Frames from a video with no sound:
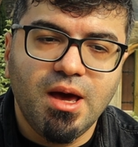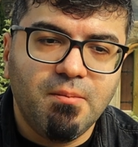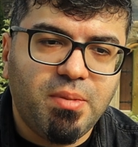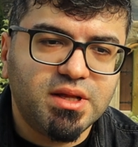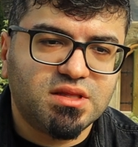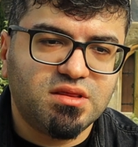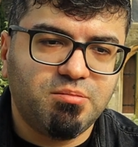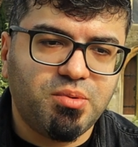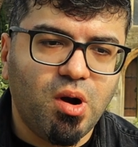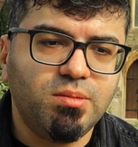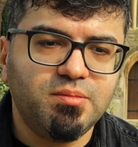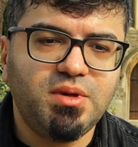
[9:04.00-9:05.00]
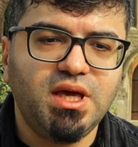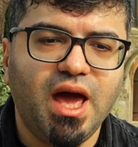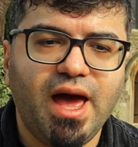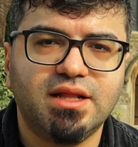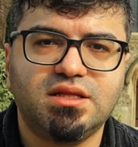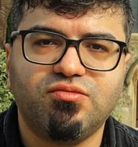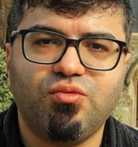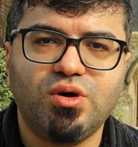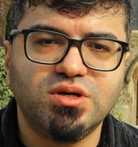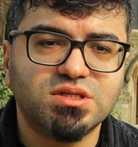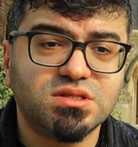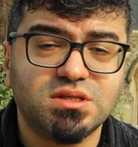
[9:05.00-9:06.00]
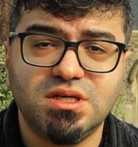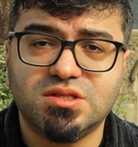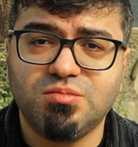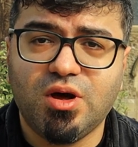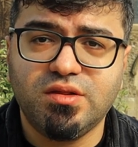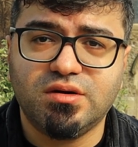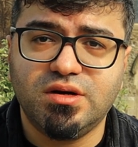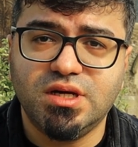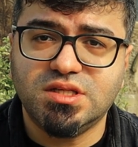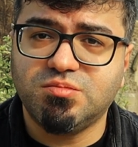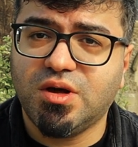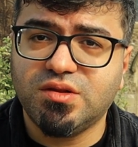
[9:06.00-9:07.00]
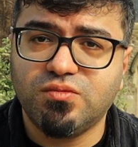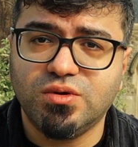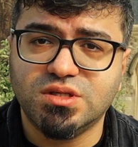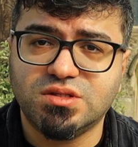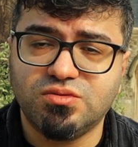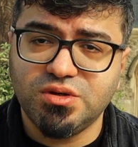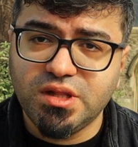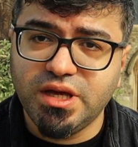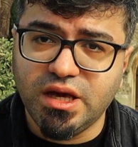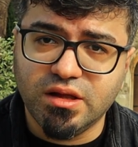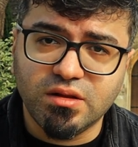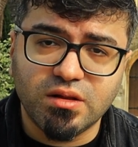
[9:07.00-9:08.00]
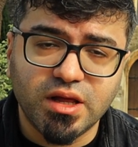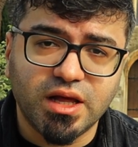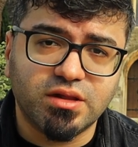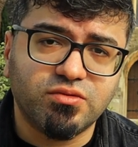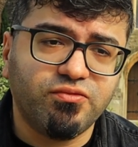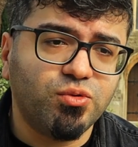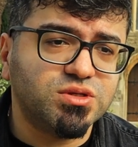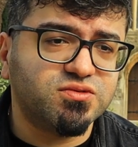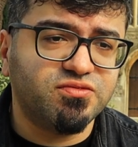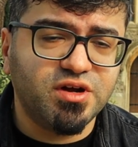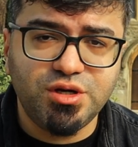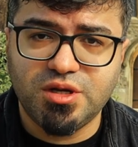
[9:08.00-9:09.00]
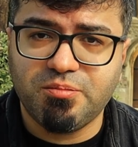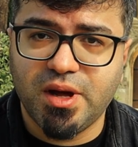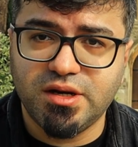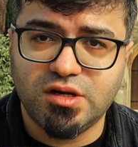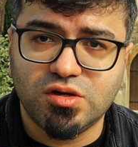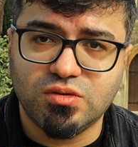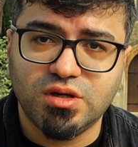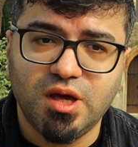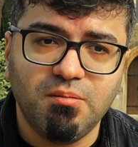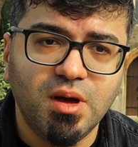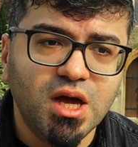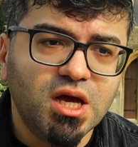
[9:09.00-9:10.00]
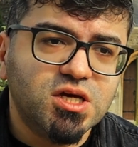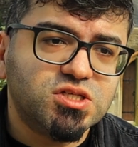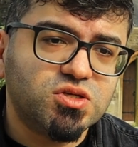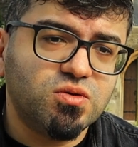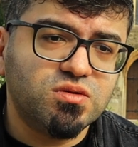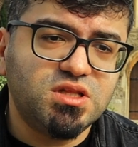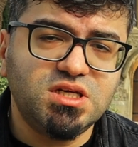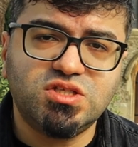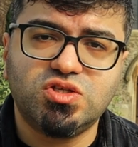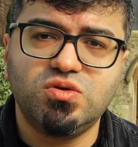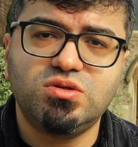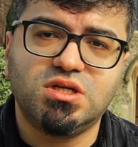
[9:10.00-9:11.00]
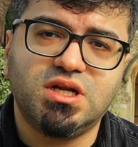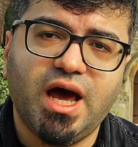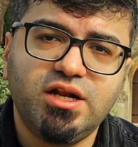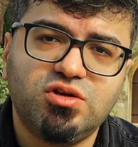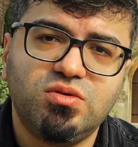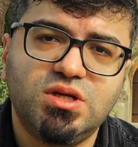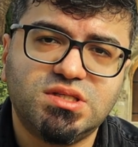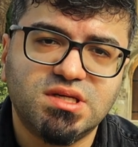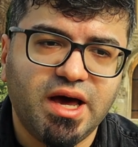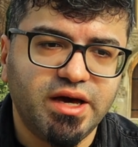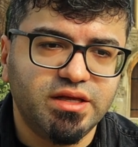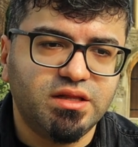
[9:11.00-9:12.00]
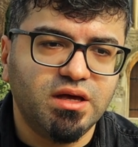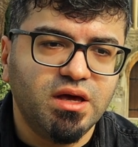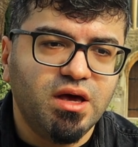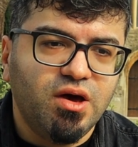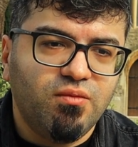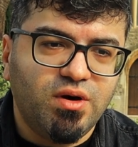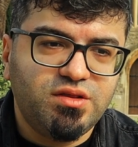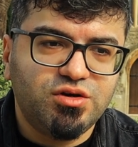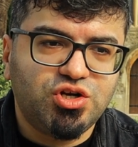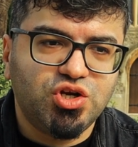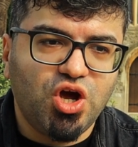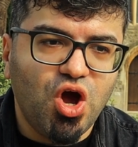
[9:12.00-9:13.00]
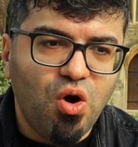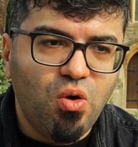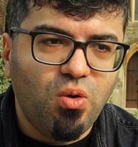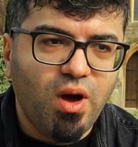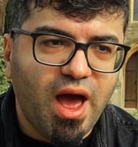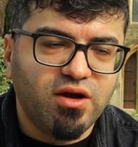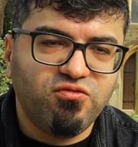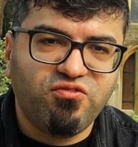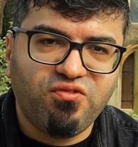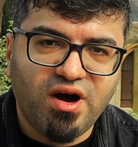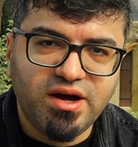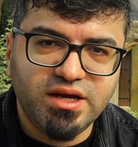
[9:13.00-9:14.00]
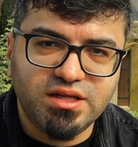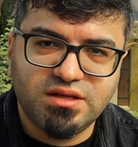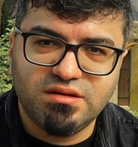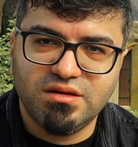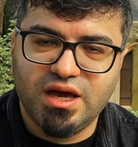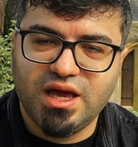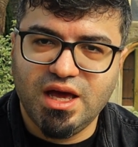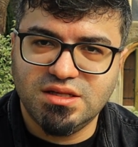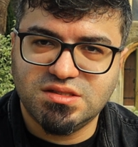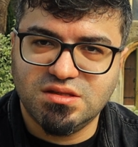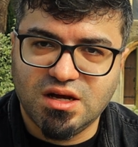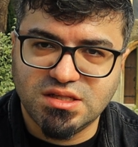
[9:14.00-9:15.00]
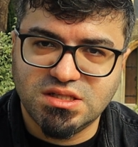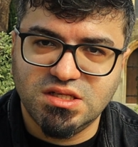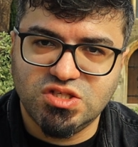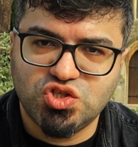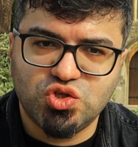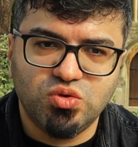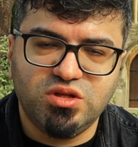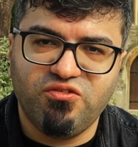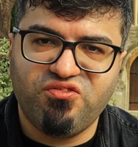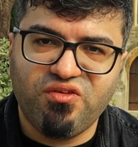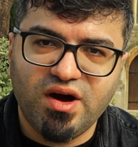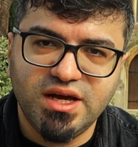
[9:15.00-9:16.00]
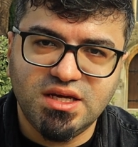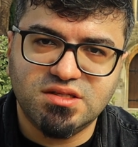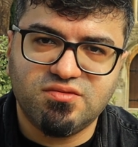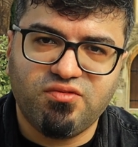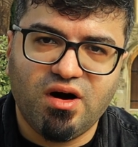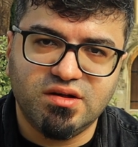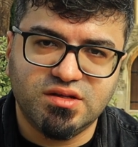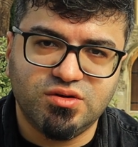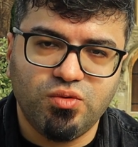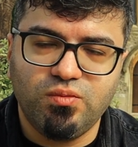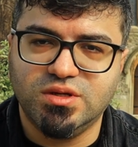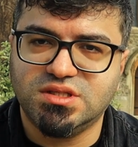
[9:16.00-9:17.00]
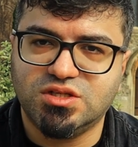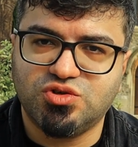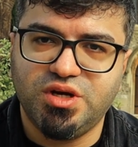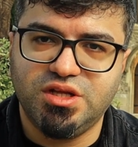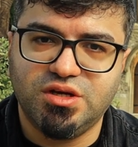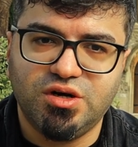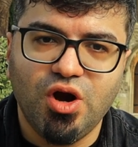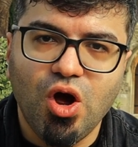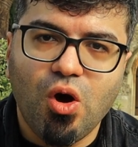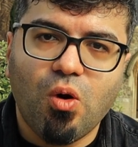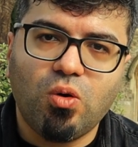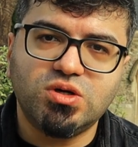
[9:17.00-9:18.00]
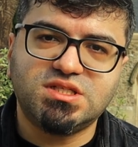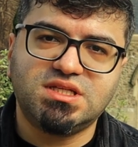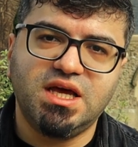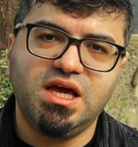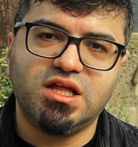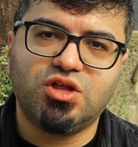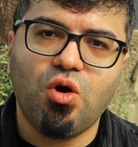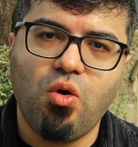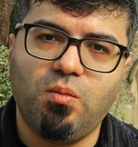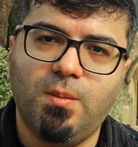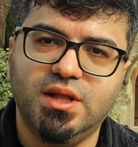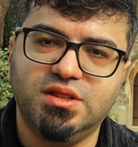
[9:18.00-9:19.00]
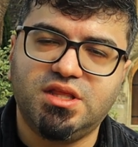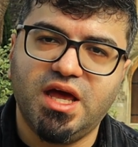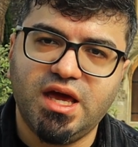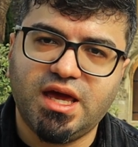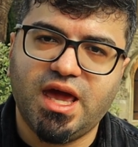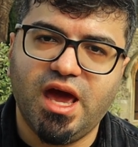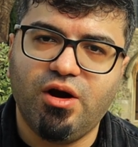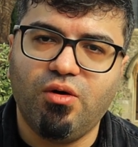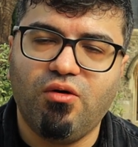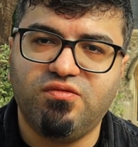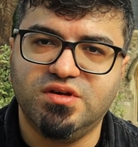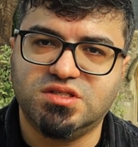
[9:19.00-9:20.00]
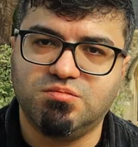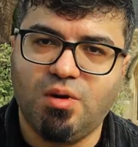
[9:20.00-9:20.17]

But the problem he had was his mother. His mother was really ill and was very dependent on him. So this student had to decide whether to go and fight against Nazis, to defy his father who was a traitor, or stay at home and take care of his